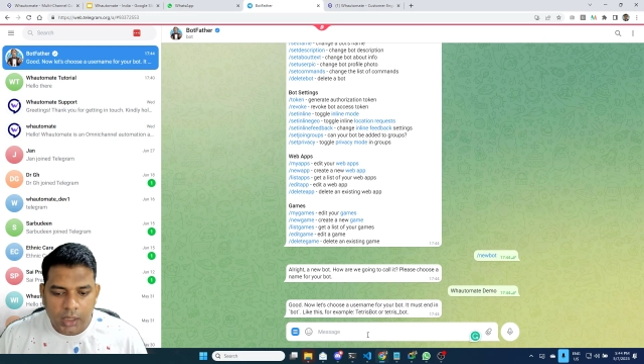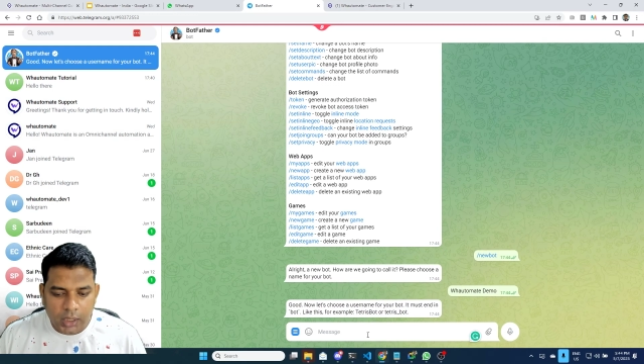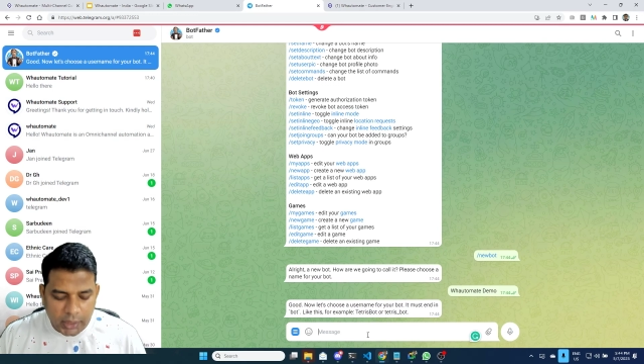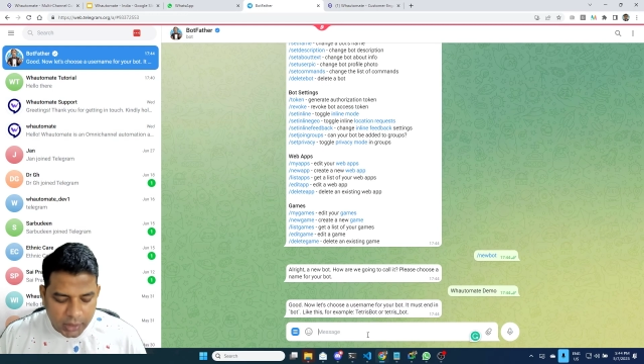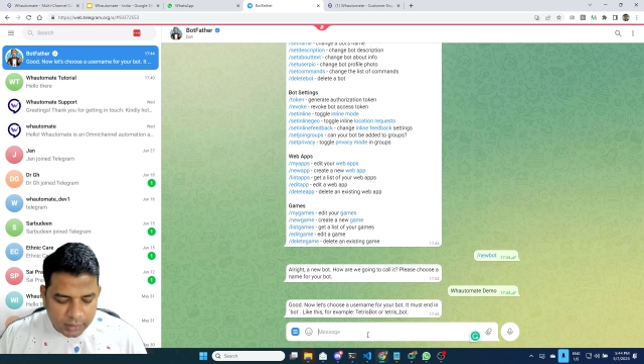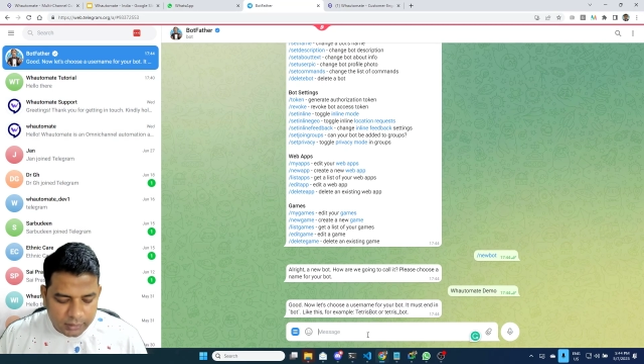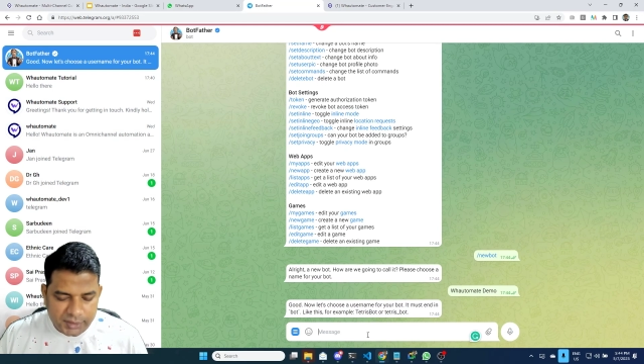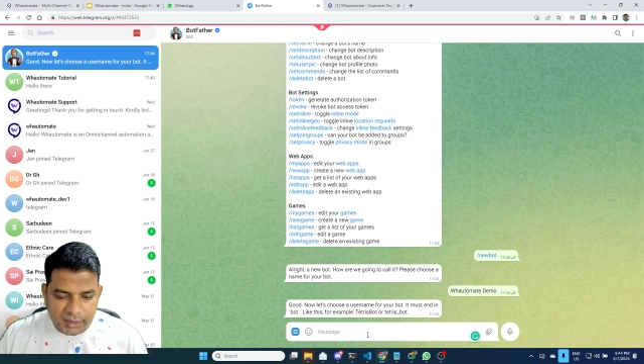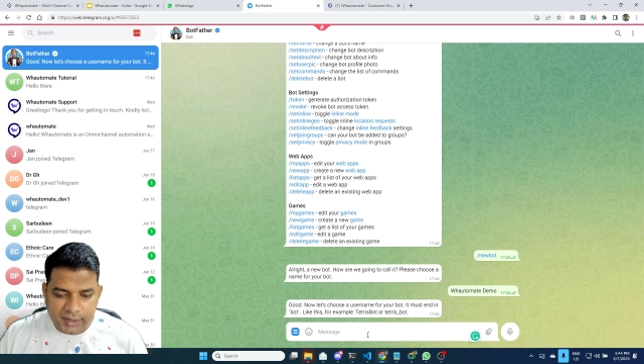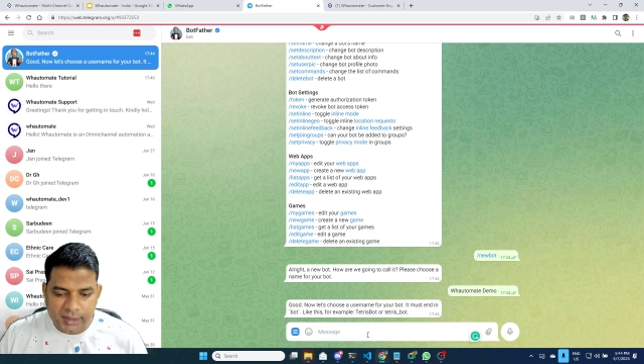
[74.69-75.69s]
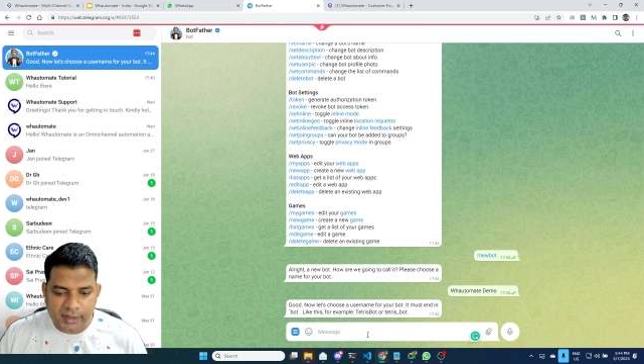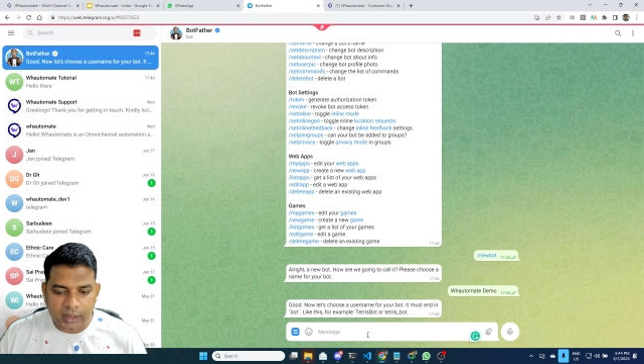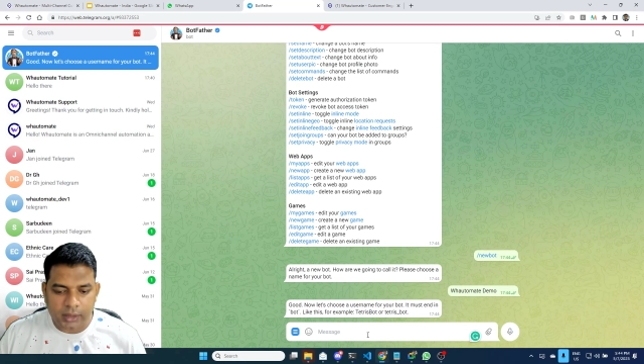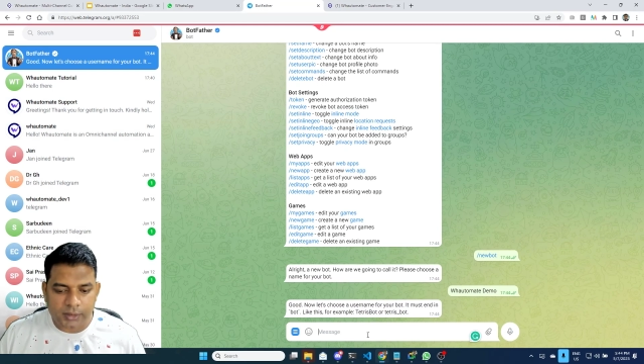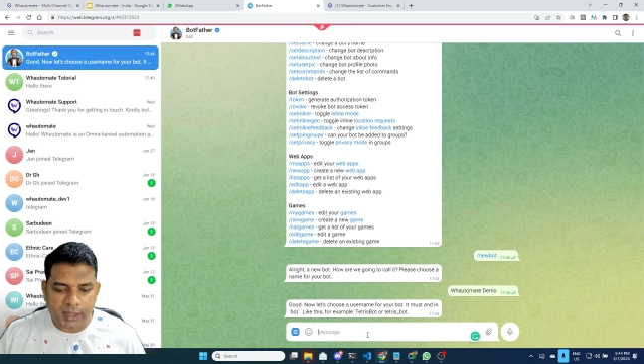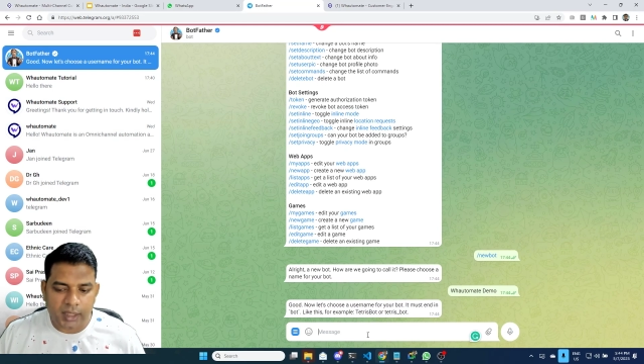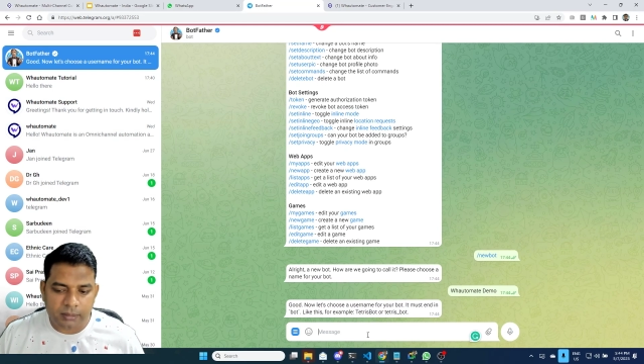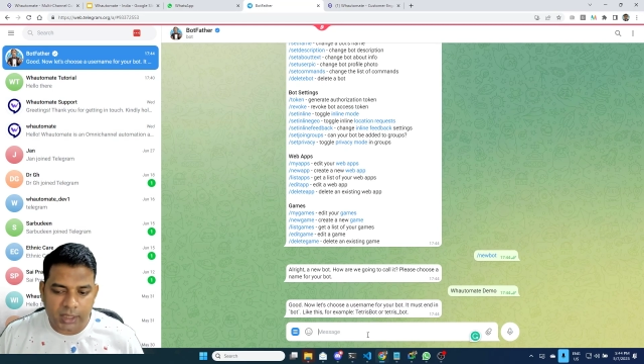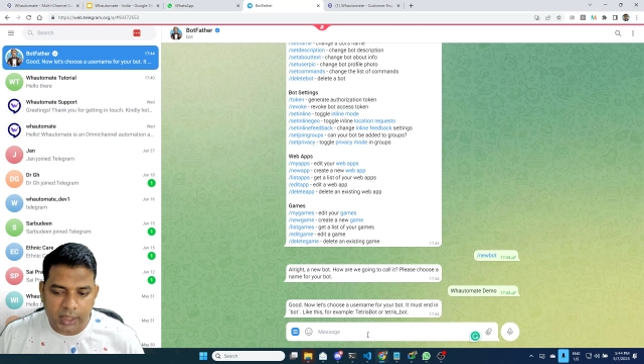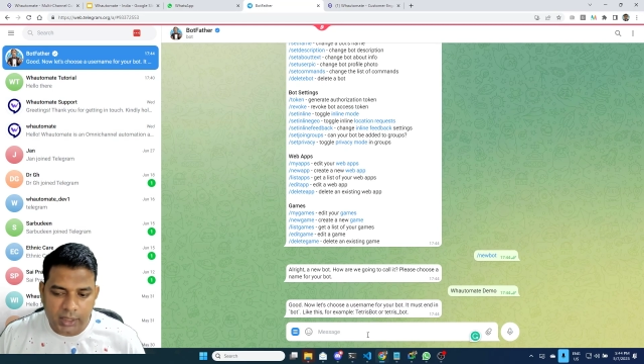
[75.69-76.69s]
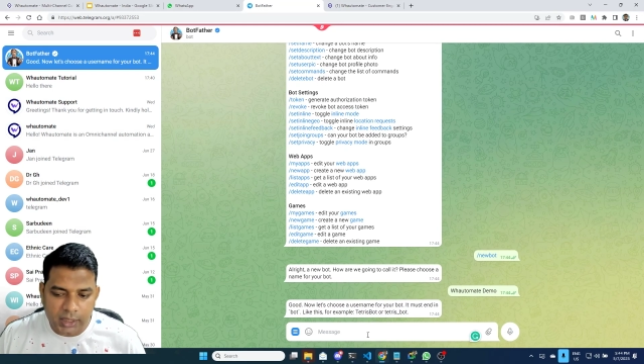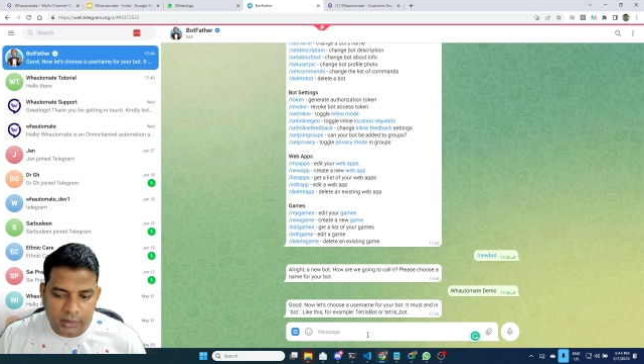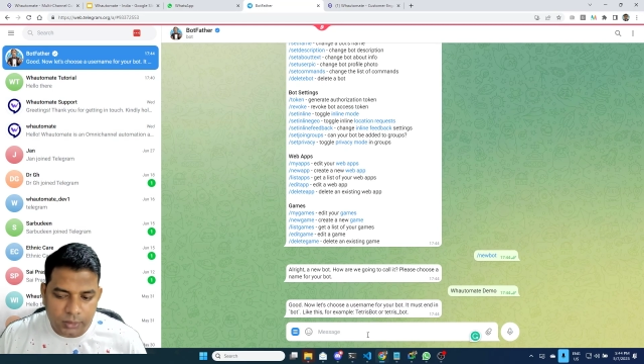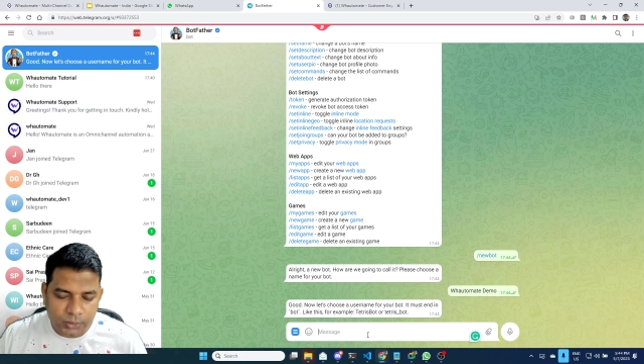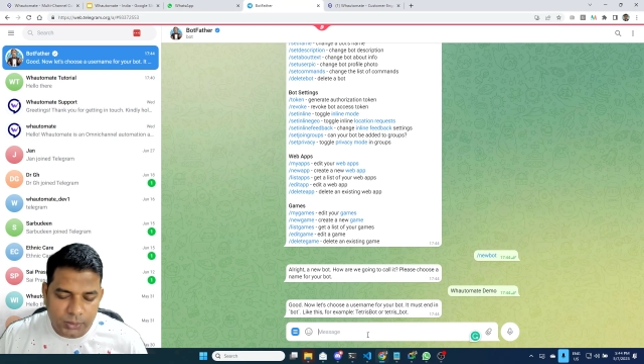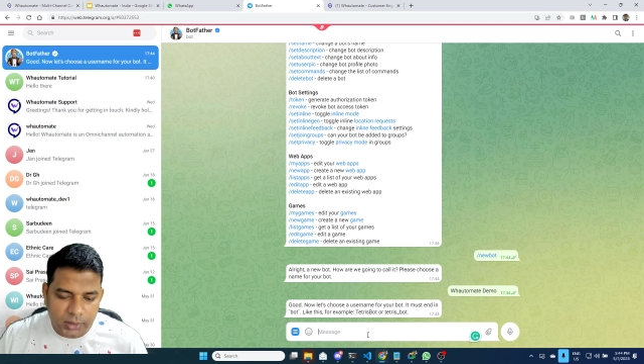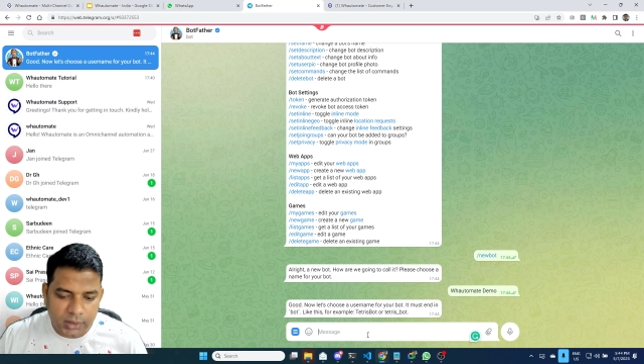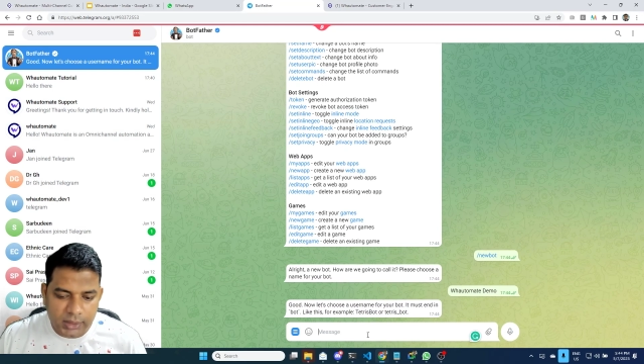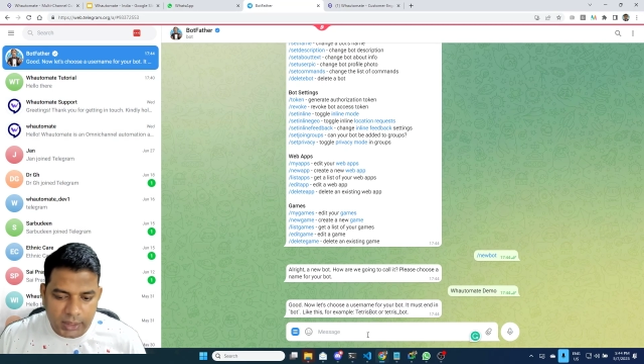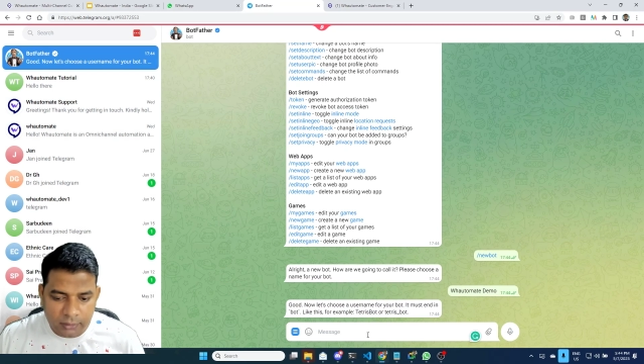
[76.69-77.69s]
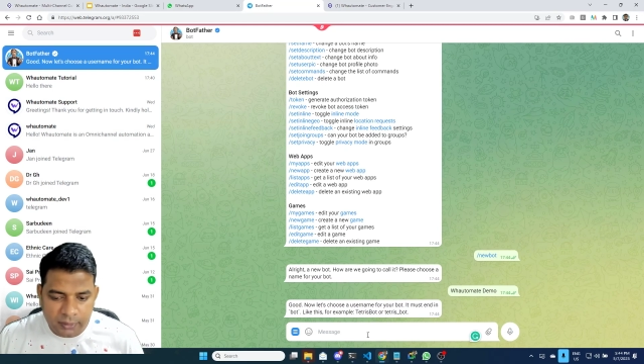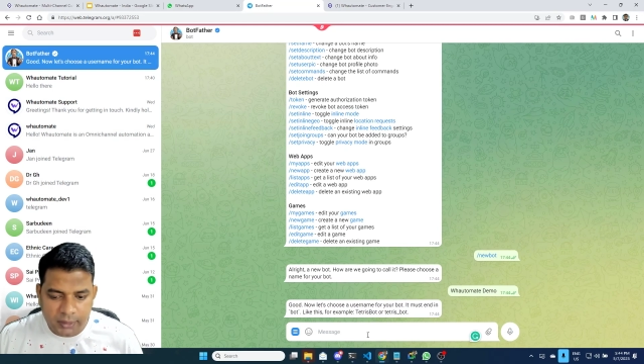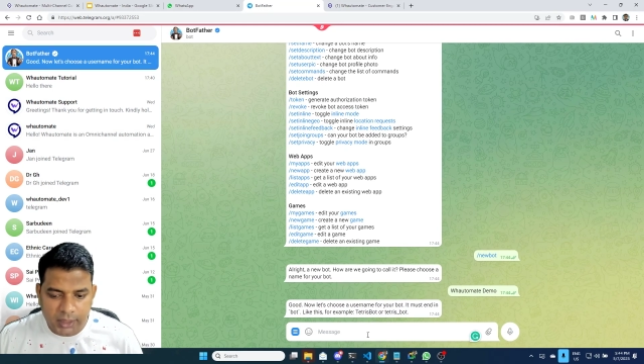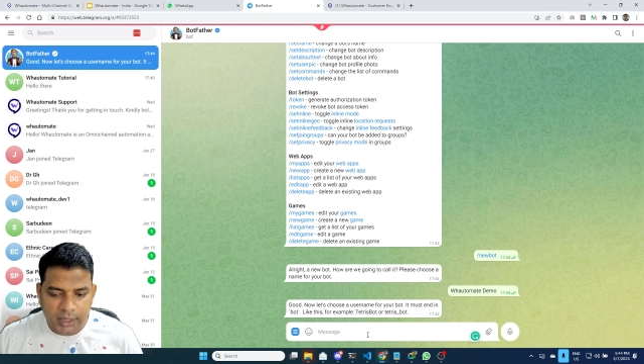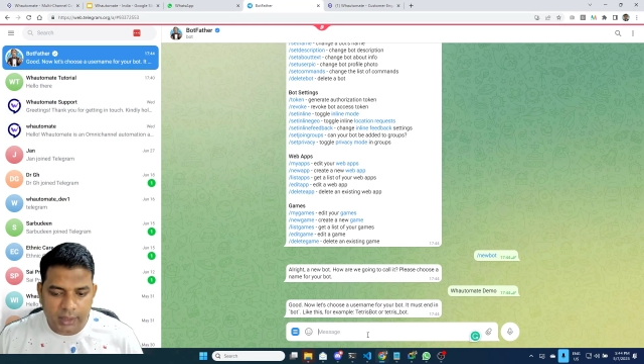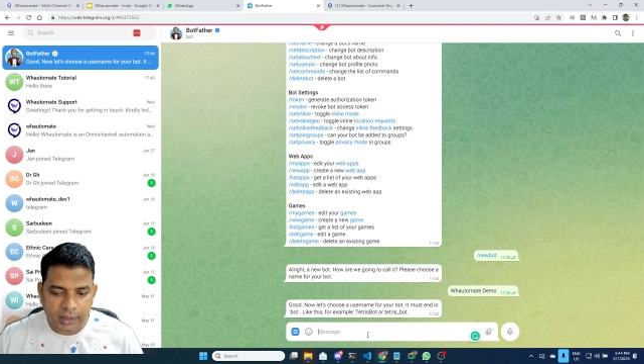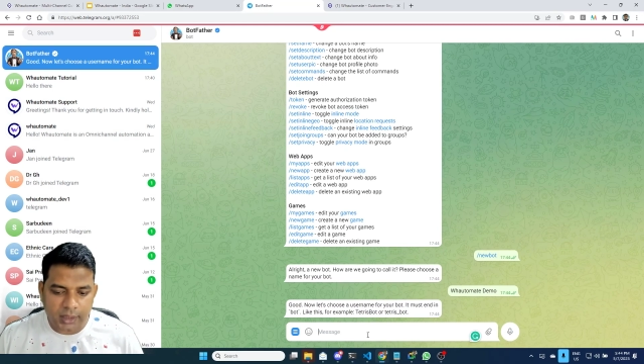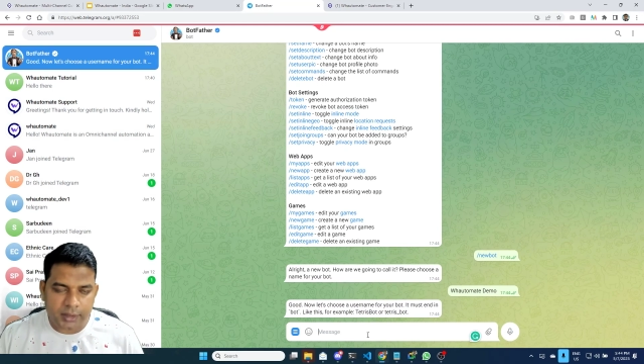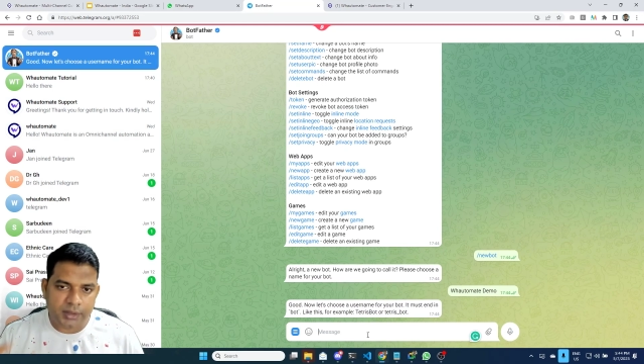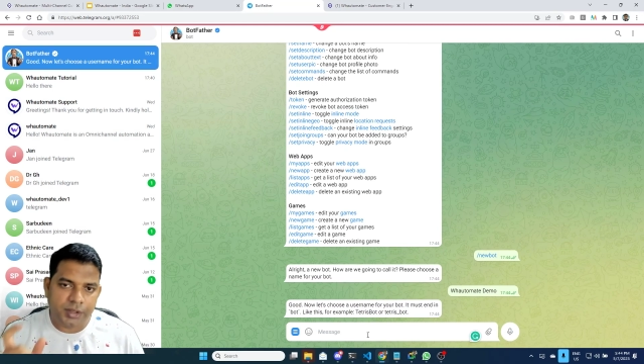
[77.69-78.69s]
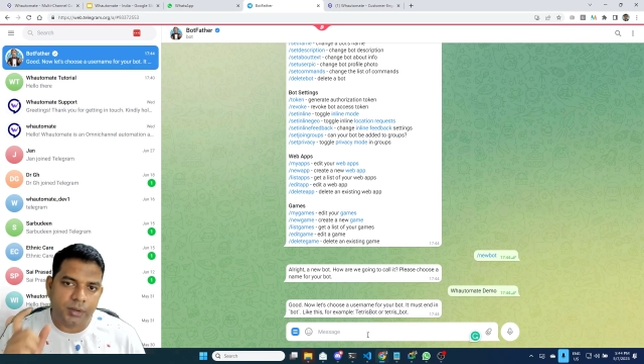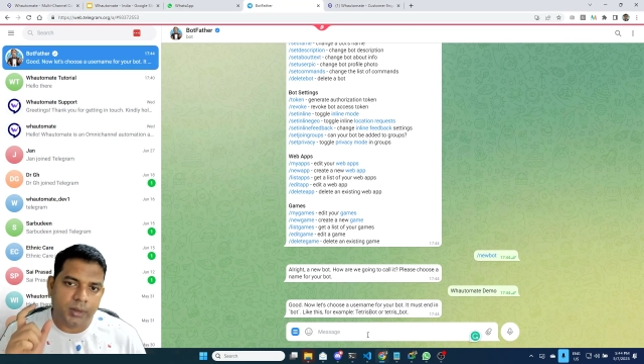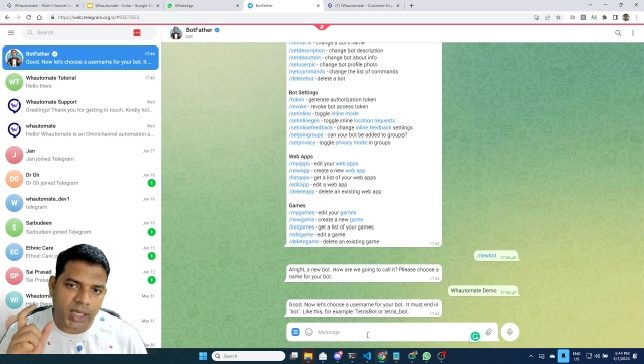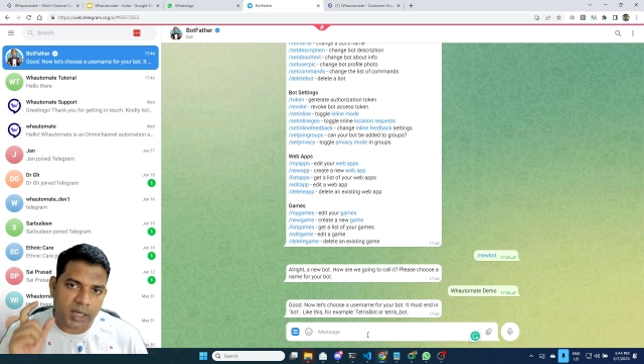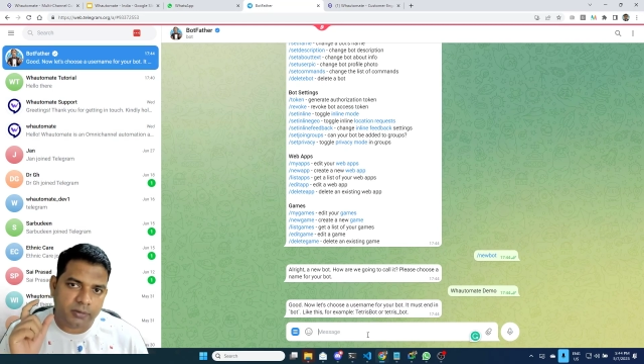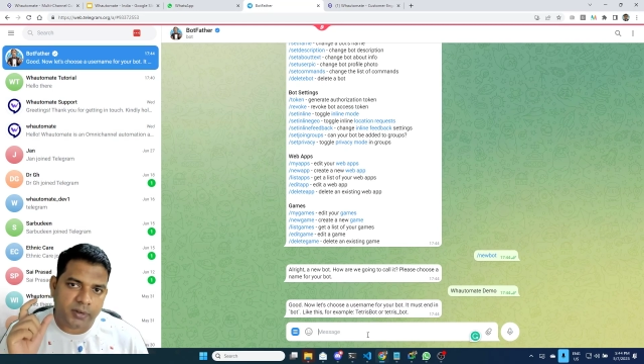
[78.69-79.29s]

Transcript: And this is the username that I need to give, and it should have